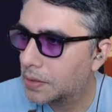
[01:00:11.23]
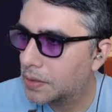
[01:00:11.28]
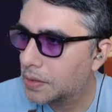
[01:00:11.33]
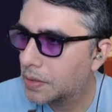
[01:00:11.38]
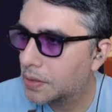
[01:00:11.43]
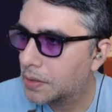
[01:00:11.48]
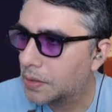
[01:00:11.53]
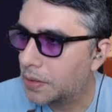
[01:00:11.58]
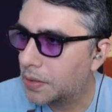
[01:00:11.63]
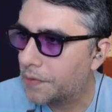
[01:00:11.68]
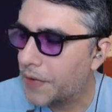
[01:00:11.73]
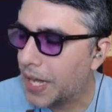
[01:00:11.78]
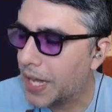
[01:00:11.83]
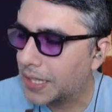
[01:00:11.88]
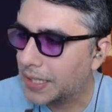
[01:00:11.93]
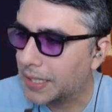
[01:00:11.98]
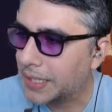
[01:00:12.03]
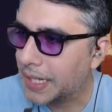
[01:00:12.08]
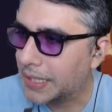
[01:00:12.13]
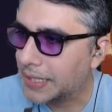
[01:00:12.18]
or
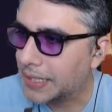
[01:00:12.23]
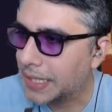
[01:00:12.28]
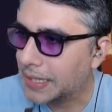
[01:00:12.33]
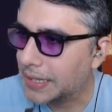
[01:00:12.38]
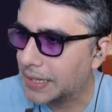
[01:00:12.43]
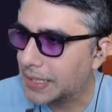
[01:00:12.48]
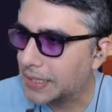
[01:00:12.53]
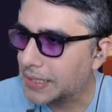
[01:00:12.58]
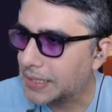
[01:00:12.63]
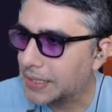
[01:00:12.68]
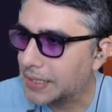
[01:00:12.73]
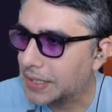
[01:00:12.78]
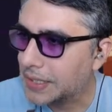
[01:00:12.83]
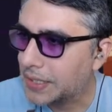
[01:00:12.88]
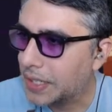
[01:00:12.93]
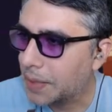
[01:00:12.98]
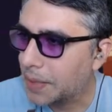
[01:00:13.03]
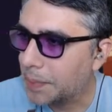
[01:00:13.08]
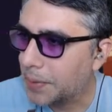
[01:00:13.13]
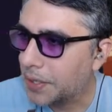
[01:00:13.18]
validate that this is a
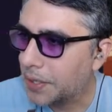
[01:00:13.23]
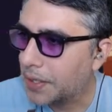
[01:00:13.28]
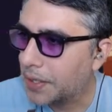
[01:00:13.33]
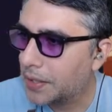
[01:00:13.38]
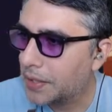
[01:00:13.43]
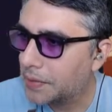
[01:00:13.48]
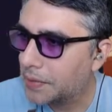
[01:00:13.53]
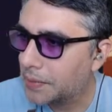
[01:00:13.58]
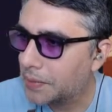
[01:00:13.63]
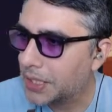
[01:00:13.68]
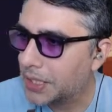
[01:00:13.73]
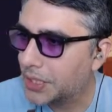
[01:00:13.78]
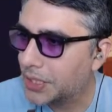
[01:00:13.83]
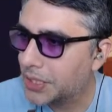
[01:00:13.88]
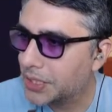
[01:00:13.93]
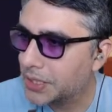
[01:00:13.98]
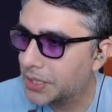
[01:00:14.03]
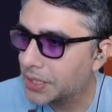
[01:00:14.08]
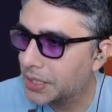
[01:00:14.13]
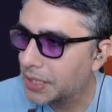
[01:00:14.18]
number, which
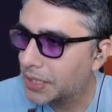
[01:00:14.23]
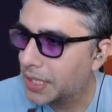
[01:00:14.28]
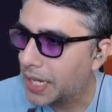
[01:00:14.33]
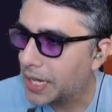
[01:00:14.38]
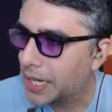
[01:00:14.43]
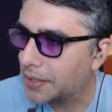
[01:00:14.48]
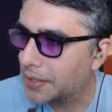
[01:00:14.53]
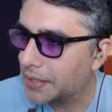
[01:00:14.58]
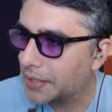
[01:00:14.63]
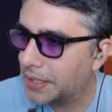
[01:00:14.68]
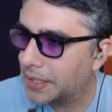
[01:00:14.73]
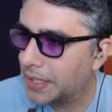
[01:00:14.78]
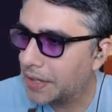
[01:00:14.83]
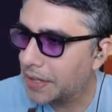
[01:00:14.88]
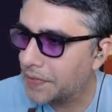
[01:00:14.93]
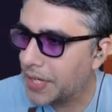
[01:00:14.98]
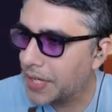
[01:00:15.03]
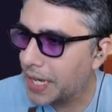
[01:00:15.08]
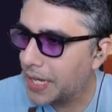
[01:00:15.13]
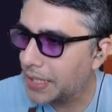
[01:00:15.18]
I don't think I've
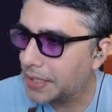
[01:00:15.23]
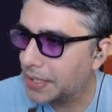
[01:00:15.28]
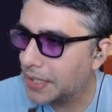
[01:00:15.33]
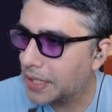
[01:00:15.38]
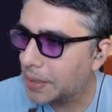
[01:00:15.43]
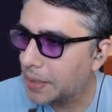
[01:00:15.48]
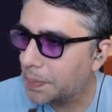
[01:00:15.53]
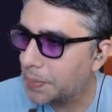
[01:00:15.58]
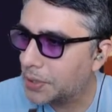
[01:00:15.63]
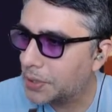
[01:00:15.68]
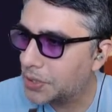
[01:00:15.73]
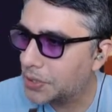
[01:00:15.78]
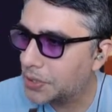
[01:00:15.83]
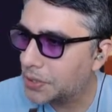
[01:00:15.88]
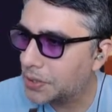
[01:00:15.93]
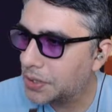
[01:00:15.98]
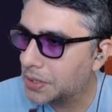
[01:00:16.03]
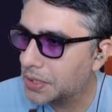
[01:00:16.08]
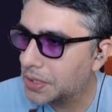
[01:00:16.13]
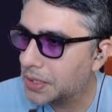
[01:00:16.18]
had the
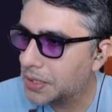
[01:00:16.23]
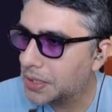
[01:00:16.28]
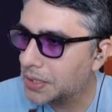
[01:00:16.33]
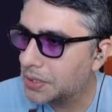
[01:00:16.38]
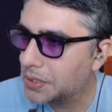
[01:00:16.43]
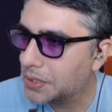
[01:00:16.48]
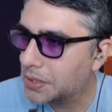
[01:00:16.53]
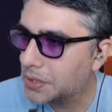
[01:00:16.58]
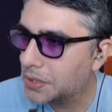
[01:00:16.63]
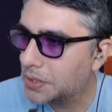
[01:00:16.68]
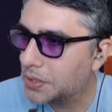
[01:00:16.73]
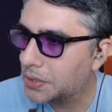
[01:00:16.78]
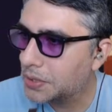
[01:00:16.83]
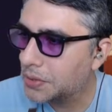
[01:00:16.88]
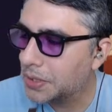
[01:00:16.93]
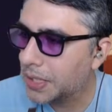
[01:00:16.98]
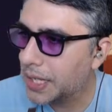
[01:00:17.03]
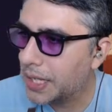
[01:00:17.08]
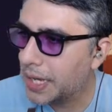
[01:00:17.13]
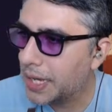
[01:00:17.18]
opportunity to do
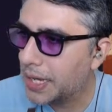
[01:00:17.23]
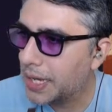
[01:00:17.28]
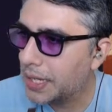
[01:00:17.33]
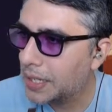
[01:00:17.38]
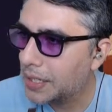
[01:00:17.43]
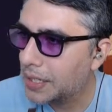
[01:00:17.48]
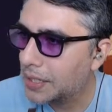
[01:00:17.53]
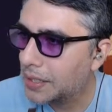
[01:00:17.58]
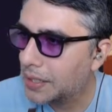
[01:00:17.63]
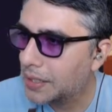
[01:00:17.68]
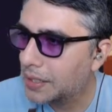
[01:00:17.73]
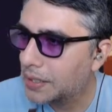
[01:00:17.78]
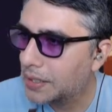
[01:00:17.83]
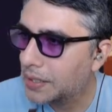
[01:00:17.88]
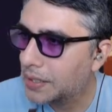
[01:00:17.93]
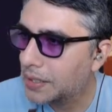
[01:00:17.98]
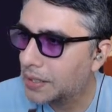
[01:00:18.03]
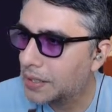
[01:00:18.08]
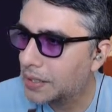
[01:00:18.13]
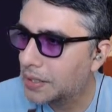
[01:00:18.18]
yet.
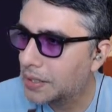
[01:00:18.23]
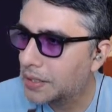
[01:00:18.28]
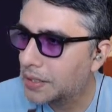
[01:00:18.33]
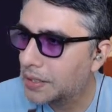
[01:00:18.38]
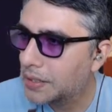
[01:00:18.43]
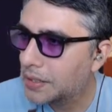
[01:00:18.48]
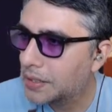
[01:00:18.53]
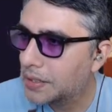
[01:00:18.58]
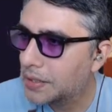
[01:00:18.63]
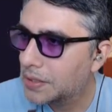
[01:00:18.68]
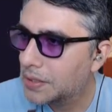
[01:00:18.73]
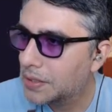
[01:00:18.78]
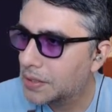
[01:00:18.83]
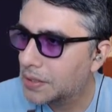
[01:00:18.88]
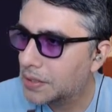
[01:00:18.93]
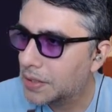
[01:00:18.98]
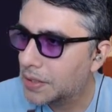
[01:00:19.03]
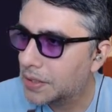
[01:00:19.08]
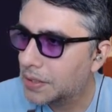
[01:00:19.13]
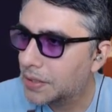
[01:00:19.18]

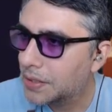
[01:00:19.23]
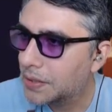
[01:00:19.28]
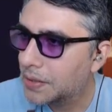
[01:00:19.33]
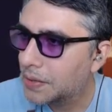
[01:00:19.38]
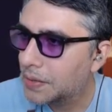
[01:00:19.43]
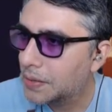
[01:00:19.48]
So